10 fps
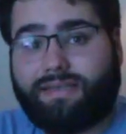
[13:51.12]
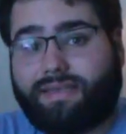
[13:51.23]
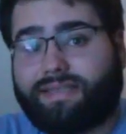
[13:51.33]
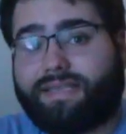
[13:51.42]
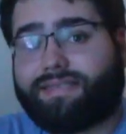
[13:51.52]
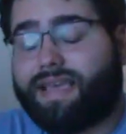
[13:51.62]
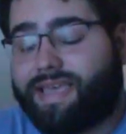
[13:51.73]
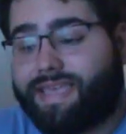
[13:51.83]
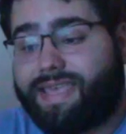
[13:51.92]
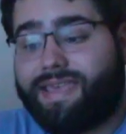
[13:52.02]
get this,
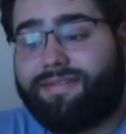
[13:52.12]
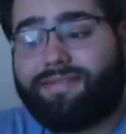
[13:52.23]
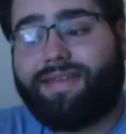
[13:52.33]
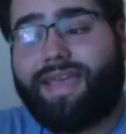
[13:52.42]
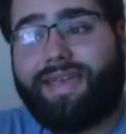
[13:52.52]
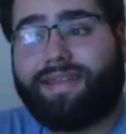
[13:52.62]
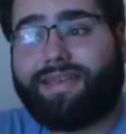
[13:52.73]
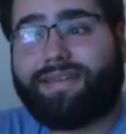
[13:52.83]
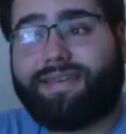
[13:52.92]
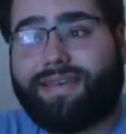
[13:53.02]
he
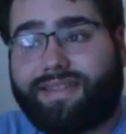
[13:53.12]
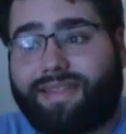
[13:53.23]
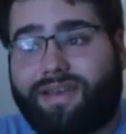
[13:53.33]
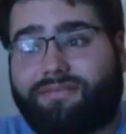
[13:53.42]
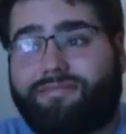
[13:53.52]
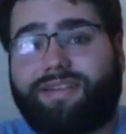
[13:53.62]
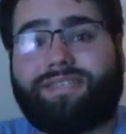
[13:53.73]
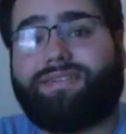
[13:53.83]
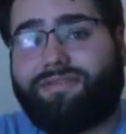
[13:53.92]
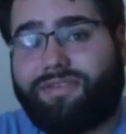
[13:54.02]
created the
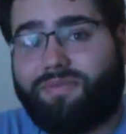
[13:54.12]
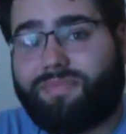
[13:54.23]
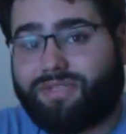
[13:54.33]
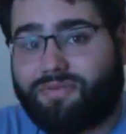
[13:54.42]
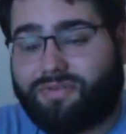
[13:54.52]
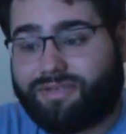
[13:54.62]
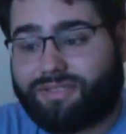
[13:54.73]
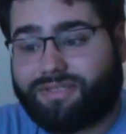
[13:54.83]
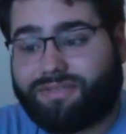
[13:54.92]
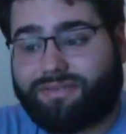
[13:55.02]
original Human
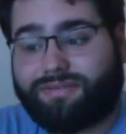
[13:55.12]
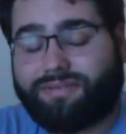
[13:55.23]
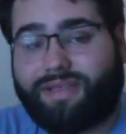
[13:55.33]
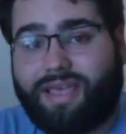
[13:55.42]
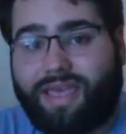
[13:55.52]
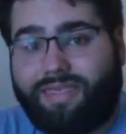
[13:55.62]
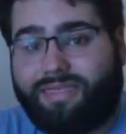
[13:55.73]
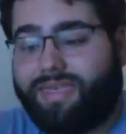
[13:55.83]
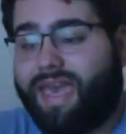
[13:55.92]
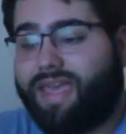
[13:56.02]
Torch.
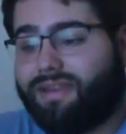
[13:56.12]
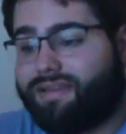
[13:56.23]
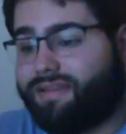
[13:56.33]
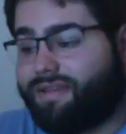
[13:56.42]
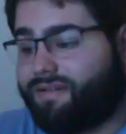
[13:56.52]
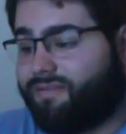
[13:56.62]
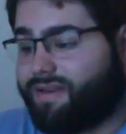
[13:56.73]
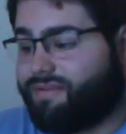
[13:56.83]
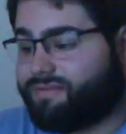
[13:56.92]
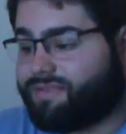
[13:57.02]
Then, when
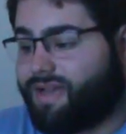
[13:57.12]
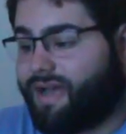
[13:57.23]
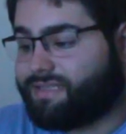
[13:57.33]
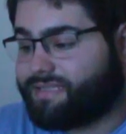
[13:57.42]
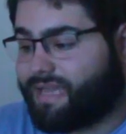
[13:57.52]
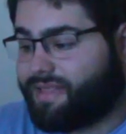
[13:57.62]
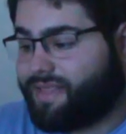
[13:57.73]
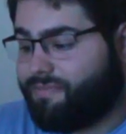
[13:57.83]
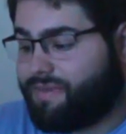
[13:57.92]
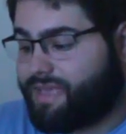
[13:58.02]
he was gone, Scott
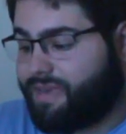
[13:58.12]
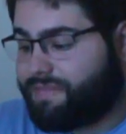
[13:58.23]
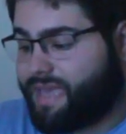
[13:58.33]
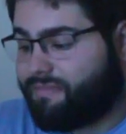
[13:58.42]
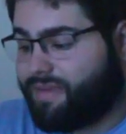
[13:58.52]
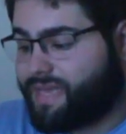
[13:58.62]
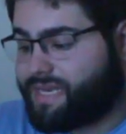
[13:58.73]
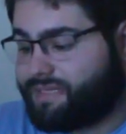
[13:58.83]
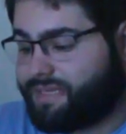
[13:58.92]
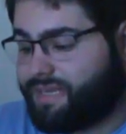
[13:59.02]
Lang became
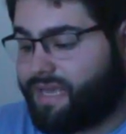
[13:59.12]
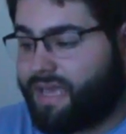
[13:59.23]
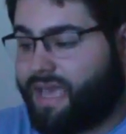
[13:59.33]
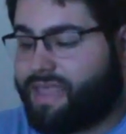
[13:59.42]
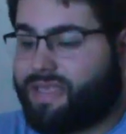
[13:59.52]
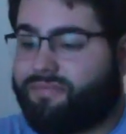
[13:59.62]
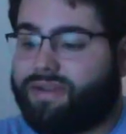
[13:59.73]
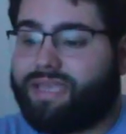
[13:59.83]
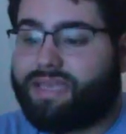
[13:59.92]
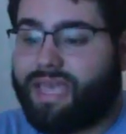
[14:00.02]
Ant-Man, and then
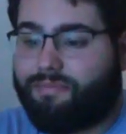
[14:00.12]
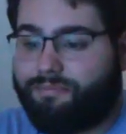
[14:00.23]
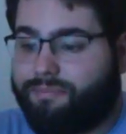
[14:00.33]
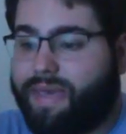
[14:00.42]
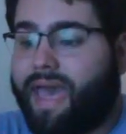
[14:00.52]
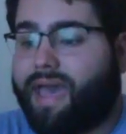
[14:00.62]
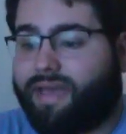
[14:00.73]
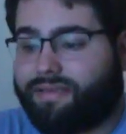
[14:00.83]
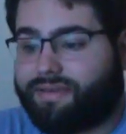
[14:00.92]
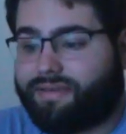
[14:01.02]
when he came
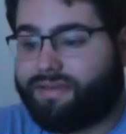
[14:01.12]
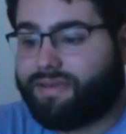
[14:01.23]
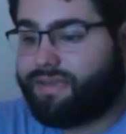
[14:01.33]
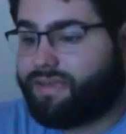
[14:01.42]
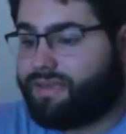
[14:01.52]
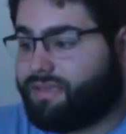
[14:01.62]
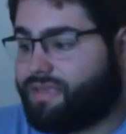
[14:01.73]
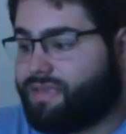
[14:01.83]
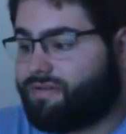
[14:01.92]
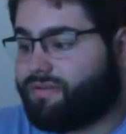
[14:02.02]
back,
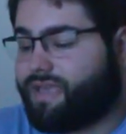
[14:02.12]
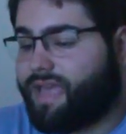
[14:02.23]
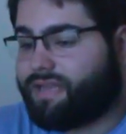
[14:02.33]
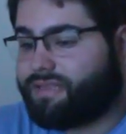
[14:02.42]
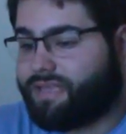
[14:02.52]
he created